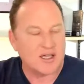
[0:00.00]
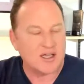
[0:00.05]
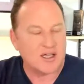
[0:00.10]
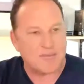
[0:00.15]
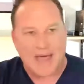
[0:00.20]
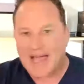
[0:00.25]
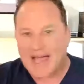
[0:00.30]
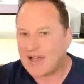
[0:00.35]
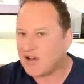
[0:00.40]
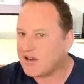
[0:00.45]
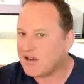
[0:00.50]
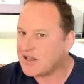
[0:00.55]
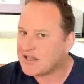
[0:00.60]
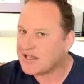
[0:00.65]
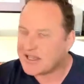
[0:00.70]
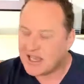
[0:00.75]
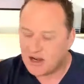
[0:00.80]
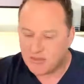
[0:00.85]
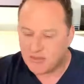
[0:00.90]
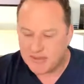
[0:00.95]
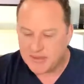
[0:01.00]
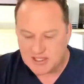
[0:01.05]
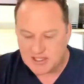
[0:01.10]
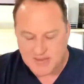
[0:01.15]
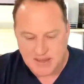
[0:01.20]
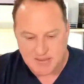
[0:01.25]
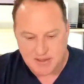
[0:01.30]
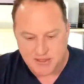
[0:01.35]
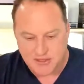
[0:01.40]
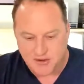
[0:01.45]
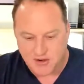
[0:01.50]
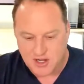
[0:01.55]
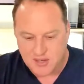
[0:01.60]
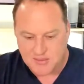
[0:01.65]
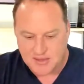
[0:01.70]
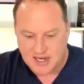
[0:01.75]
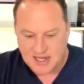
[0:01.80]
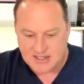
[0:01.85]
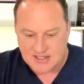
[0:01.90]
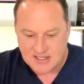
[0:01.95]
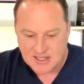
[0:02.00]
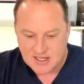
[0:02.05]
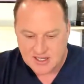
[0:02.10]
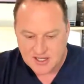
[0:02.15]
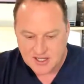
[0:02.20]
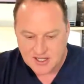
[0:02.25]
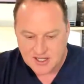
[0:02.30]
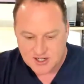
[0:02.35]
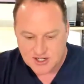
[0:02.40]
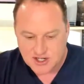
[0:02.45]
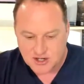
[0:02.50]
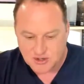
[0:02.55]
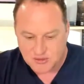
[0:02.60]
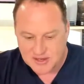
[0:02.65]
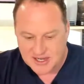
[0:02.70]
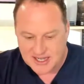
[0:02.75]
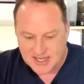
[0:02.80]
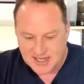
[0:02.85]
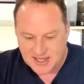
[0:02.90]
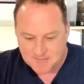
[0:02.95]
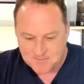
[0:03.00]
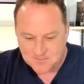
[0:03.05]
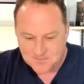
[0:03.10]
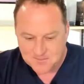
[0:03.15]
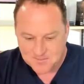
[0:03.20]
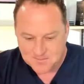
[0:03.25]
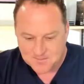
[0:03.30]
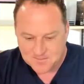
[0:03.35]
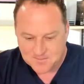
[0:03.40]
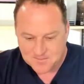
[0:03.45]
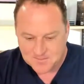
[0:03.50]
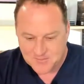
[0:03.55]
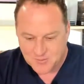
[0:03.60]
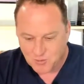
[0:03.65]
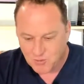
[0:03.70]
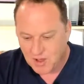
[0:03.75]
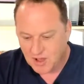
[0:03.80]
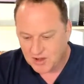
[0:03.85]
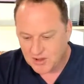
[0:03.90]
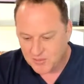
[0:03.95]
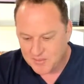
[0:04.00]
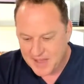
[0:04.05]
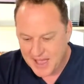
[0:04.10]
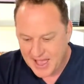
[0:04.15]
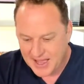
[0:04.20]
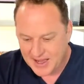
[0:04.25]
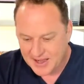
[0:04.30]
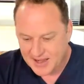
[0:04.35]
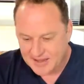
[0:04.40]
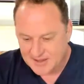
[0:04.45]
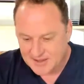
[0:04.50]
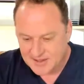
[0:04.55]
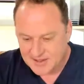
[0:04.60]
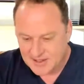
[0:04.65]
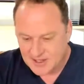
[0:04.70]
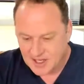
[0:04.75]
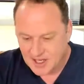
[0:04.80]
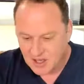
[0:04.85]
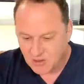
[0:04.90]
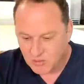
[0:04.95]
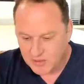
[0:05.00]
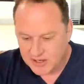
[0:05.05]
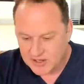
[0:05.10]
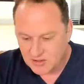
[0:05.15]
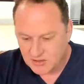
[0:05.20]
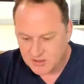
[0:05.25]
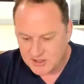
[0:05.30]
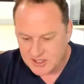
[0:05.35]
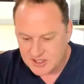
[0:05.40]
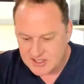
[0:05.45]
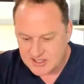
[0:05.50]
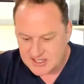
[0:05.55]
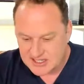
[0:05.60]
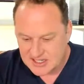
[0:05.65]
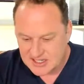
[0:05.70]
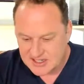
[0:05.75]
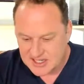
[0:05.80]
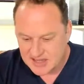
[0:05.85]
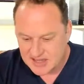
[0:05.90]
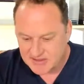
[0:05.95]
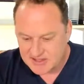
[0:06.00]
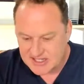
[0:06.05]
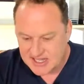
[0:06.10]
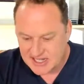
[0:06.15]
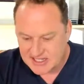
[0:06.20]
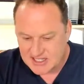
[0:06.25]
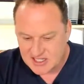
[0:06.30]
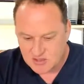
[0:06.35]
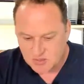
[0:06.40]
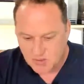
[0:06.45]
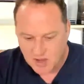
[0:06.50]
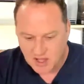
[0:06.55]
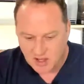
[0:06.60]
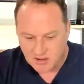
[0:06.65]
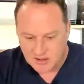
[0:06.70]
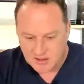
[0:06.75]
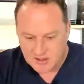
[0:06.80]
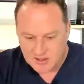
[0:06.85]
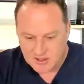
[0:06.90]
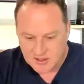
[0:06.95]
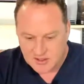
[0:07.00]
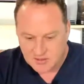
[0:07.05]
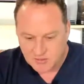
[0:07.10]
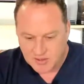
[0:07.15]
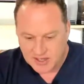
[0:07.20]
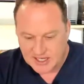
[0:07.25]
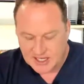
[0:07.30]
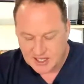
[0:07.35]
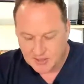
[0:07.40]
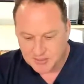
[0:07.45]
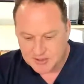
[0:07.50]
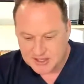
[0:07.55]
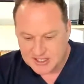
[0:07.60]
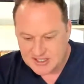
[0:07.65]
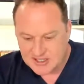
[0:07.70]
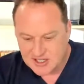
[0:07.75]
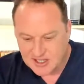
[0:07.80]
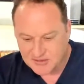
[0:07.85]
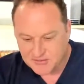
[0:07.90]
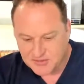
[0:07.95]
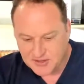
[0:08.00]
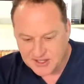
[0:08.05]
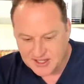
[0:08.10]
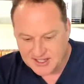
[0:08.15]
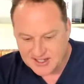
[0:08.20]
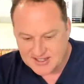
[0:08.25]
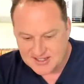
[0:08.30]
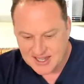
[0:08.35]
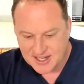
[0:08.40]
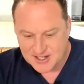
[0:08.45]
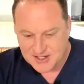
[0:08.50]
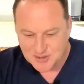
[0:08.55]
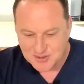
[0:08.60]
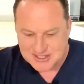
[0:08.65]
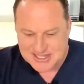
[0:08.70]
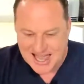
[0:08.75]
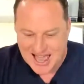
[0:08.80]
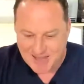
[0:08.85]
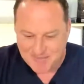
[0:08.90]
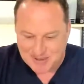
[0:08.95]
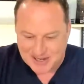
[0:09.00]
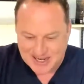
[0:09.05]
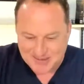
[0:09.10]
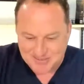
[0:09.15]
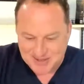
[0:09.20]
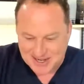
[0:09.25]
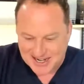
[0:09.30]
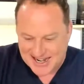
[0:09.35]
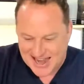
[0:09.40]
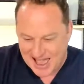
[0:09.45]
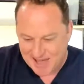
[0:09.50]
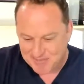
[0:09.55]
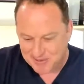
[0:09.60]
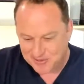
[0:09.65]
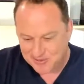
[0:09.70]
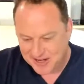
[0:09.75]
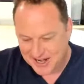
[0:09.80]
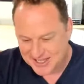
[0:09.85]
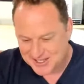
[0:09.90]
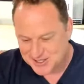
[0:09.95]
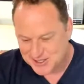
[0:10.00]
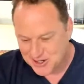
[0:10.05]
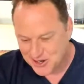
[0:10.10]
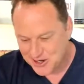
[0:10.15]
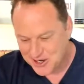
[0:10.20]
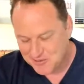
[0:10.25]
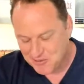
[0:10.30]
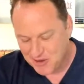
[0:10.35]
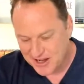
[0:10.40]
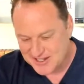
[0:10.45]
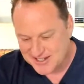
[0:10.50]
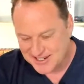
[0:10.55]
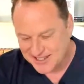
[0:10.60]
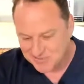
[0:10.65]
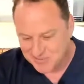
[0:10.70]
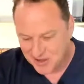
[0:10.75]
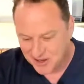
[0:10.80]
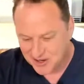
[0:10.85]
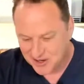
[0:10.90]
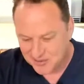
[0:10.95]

Back onto the kettlebells, baby. 30 minutes. Cherie, welcome back. Wendell, good to see you. David Zetz as well. Waking up with these good feelings. Not sure what's happening, but it happened when I started watching Bunker